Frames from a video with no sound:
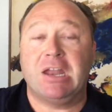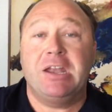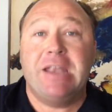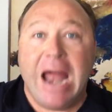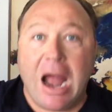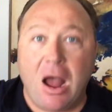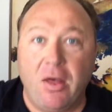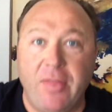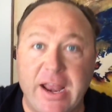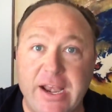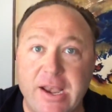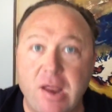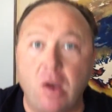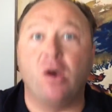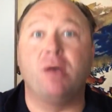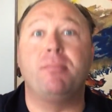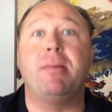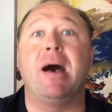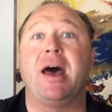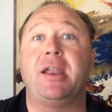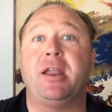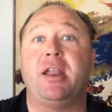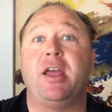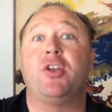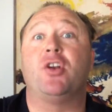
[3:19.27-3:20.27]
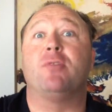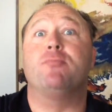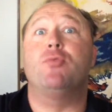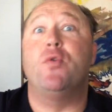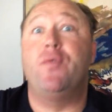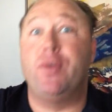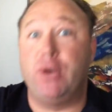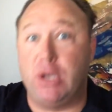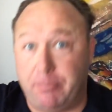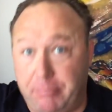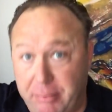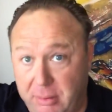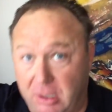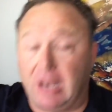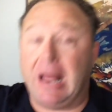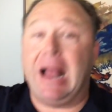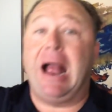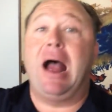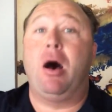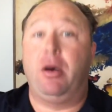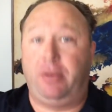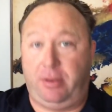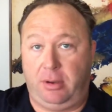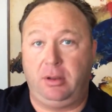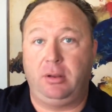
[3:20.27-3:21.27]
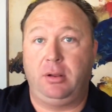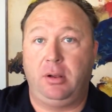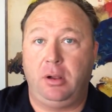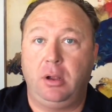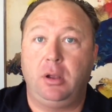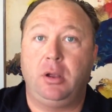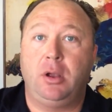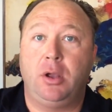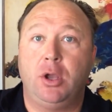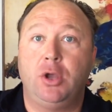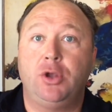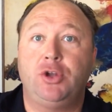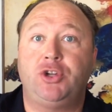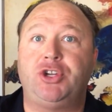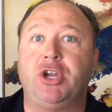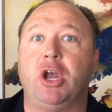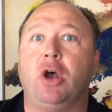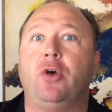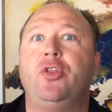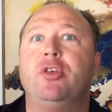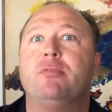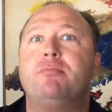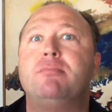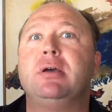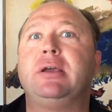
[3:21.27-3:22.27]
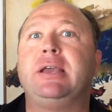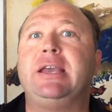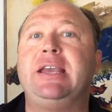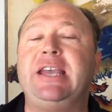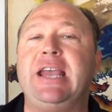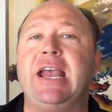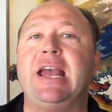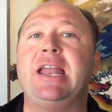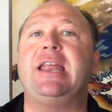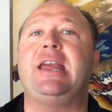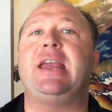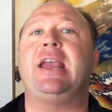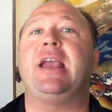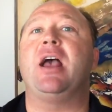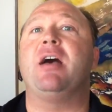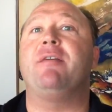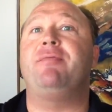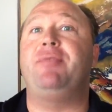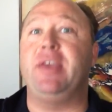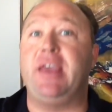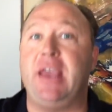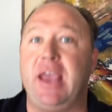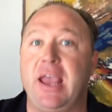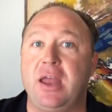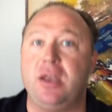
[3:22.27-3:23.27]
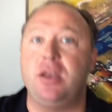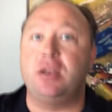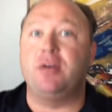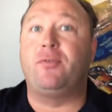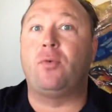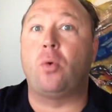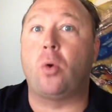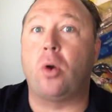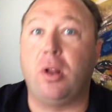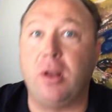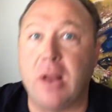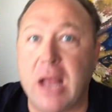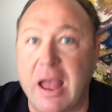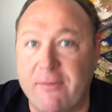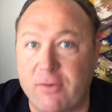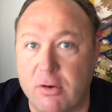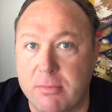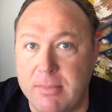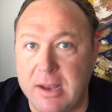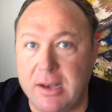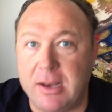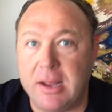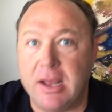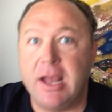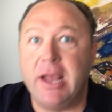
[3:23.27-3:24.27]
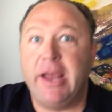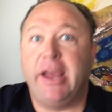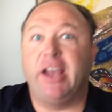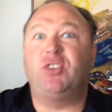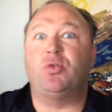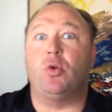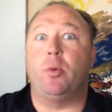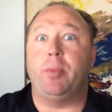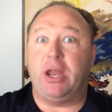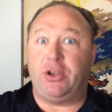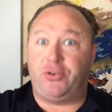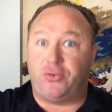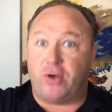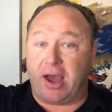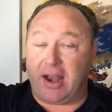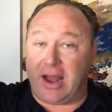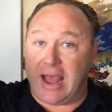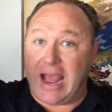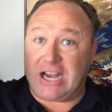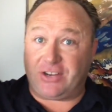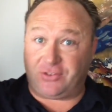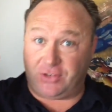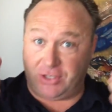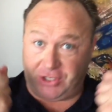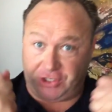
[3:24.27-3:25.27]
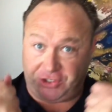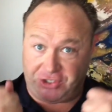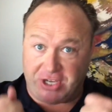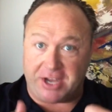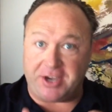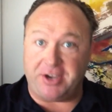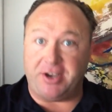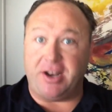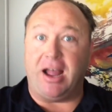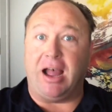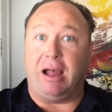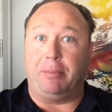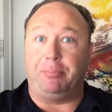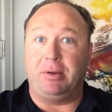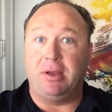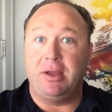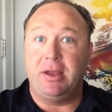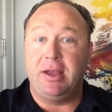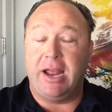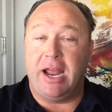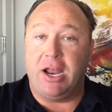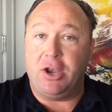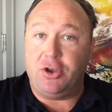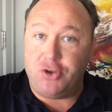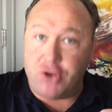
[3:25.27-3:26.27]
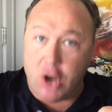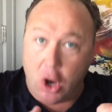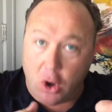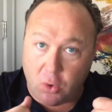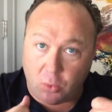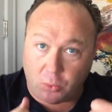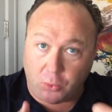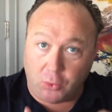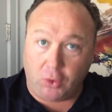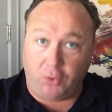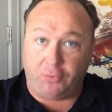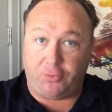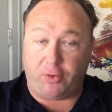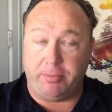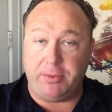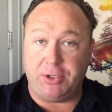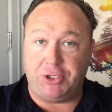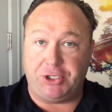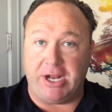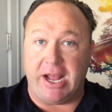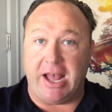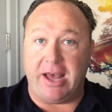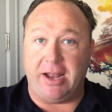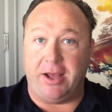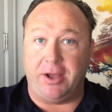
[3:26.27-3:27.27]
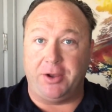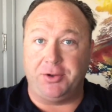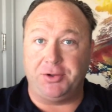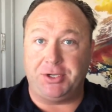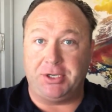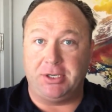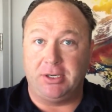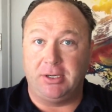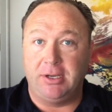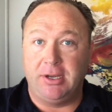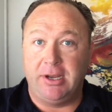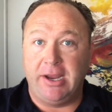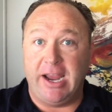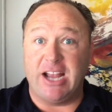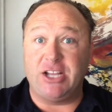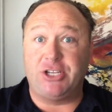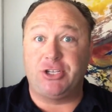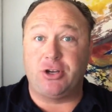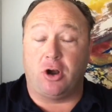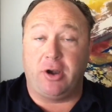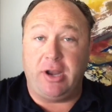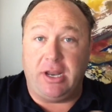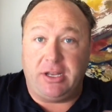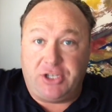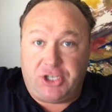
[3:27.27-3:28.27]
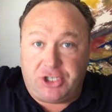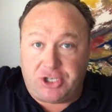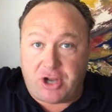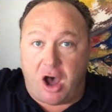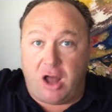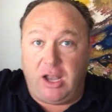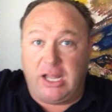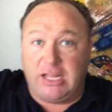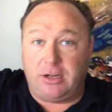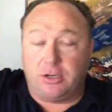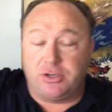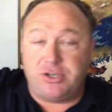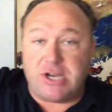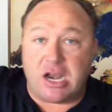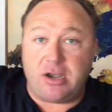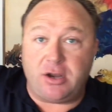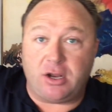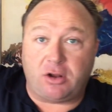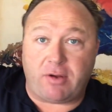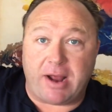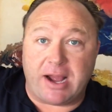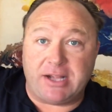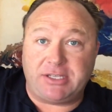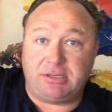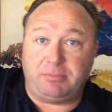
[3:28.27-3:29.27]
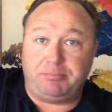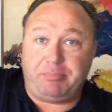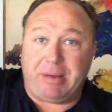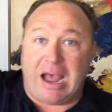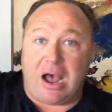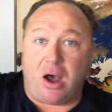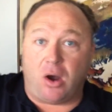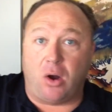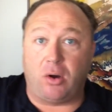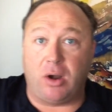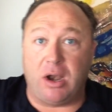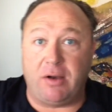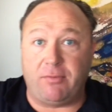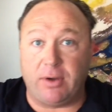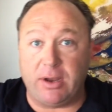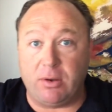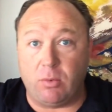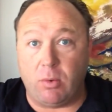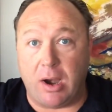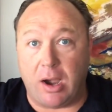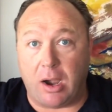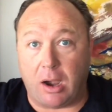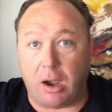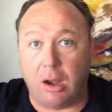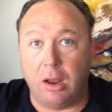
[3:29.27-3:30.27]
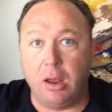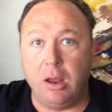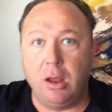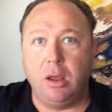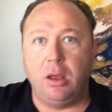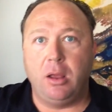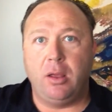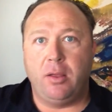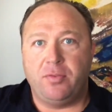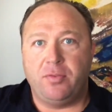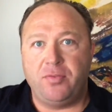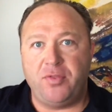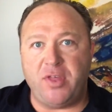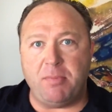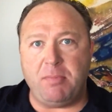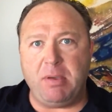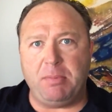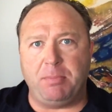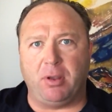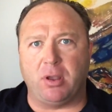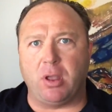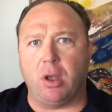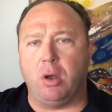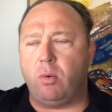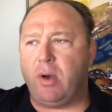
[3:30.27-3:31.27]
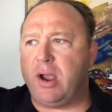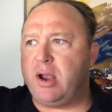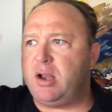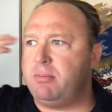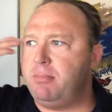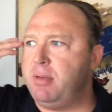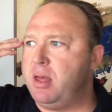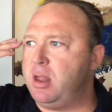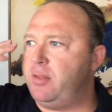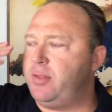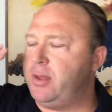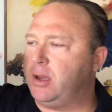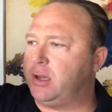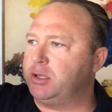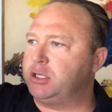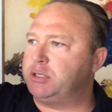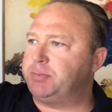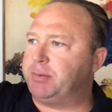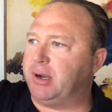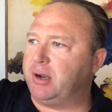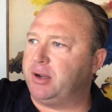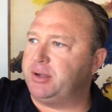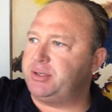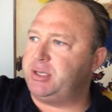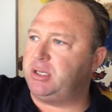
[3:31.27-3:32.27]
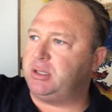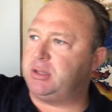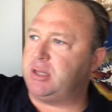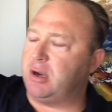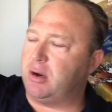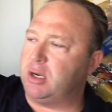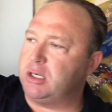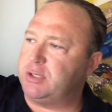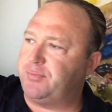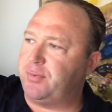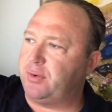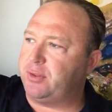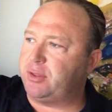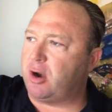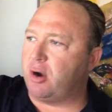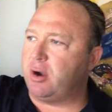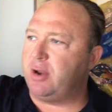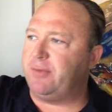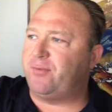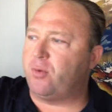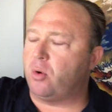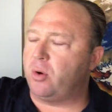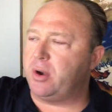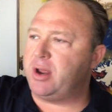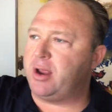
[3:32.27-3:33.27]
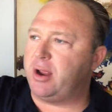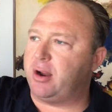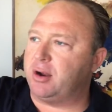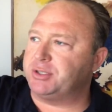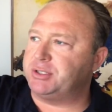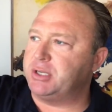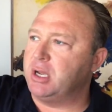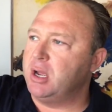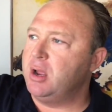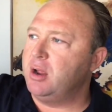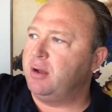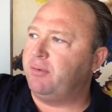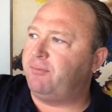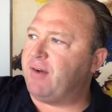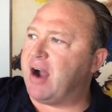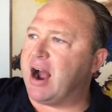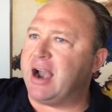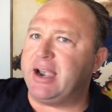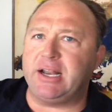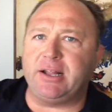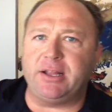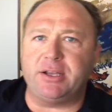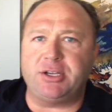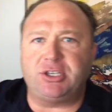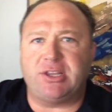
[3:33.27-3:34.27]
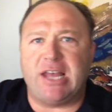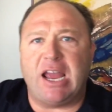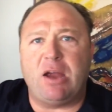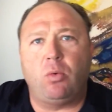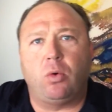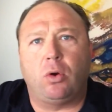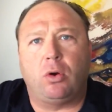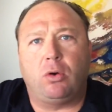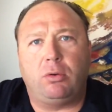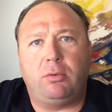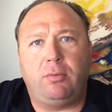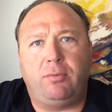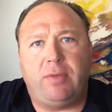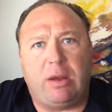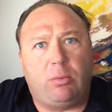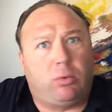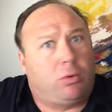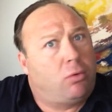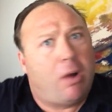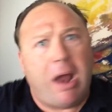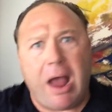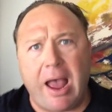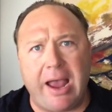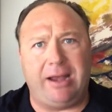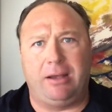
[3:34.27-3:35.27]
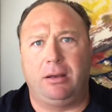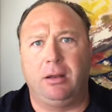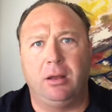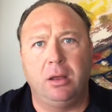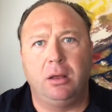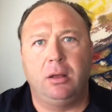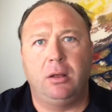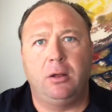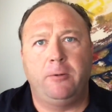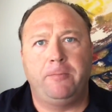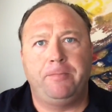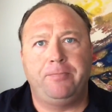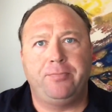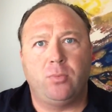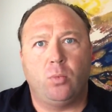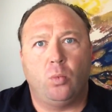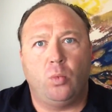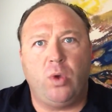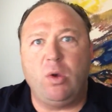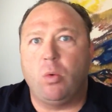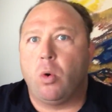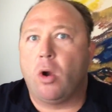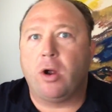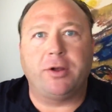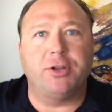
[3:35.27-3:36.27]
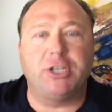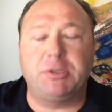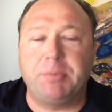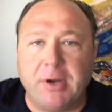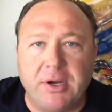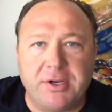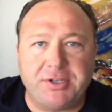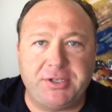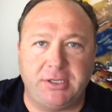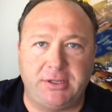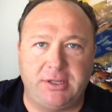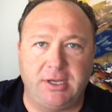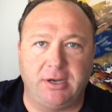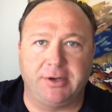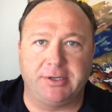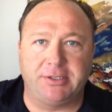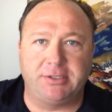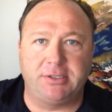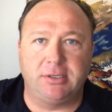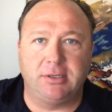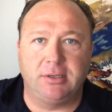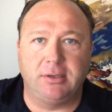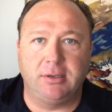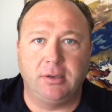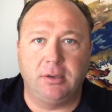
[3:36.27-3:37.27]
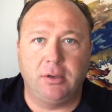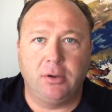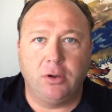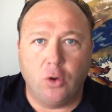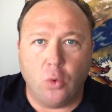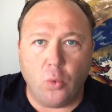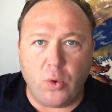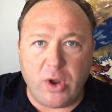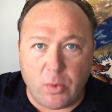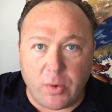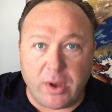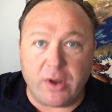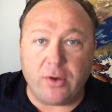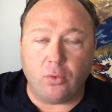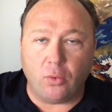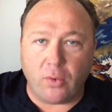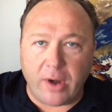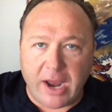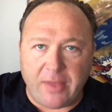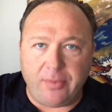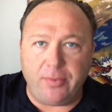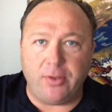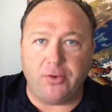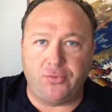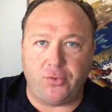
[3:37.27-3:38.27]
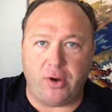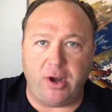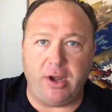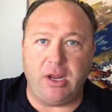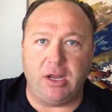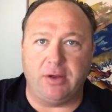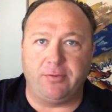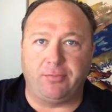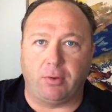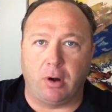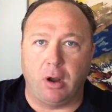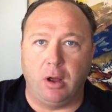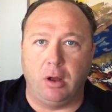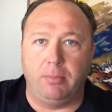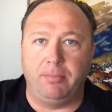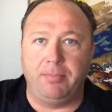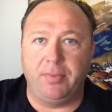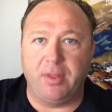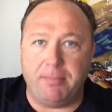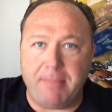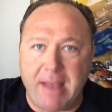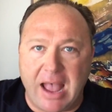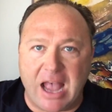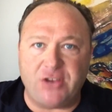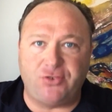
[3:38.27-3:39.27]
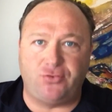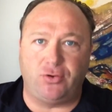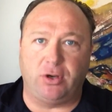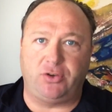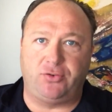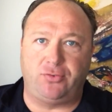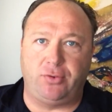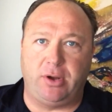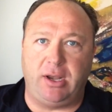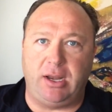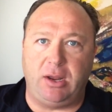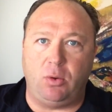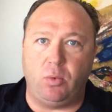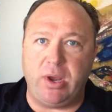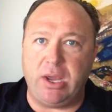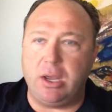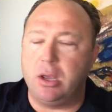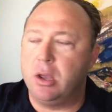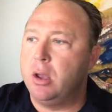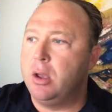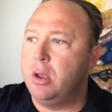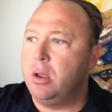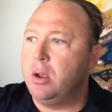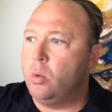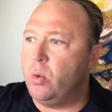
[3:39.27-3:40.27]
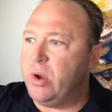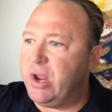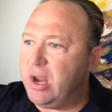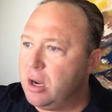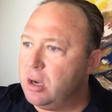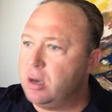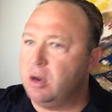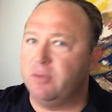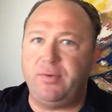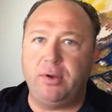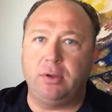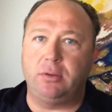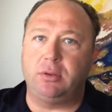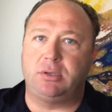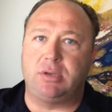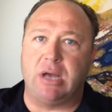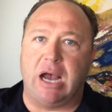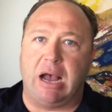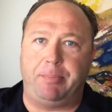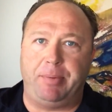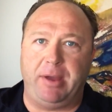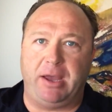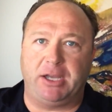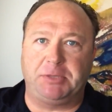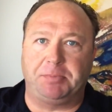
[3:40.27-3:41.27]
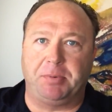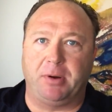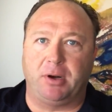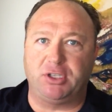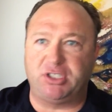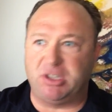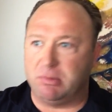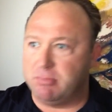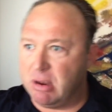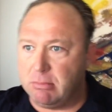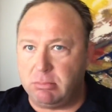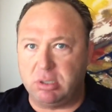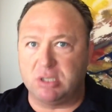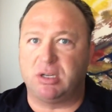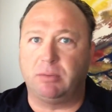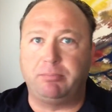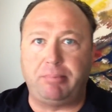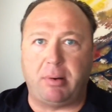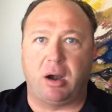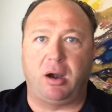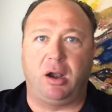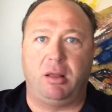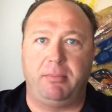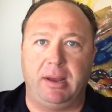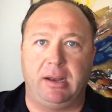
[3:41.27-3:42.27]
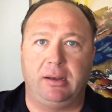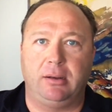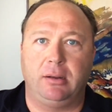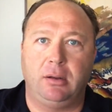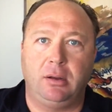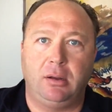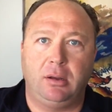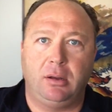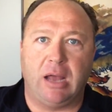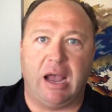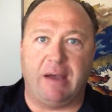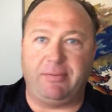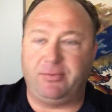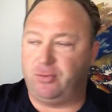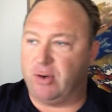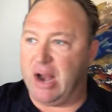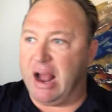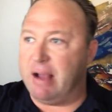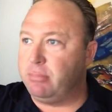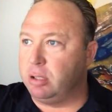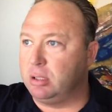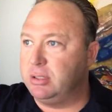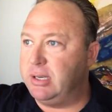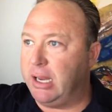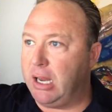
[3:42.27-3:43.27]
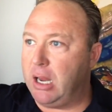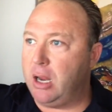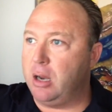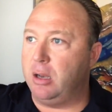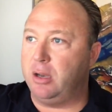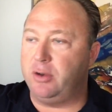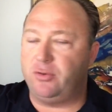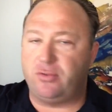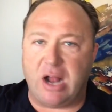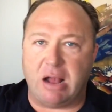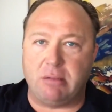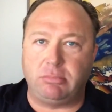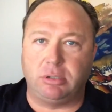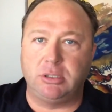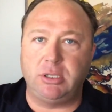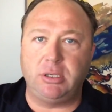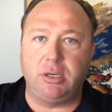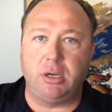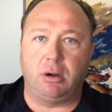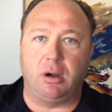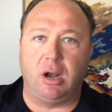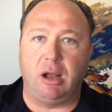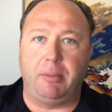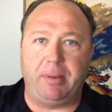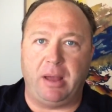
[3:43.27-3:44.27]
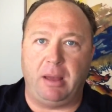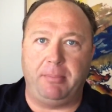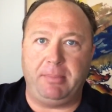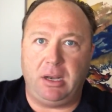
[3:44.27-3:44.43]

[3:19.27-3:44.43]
Now they know about it and are moving to pull out. So the beginning of the end of world government is when they try to actually set it up and don't rule from the shadows and start installing their technocrats in power everywhere. Then people go, wait a minute, the conspiracy theorists for 30, 40 years fighting this, they were they were right. We weren't conspiracy theorists. We went and read the Treaty of Rome, the Maastricht Treaty. We we interviewed the top experts, the members of parliament. I've traveled to England, traveled to Europe.